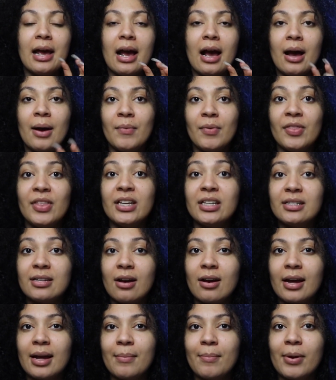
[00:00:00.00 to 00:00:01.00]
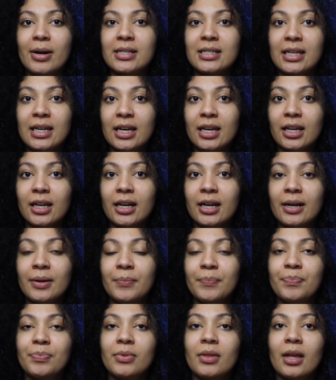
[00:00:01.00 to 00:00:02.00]
uh, this song in particular
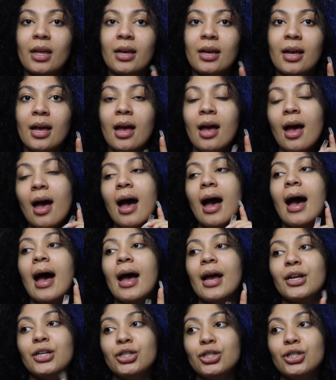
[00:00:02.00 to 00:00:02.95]
i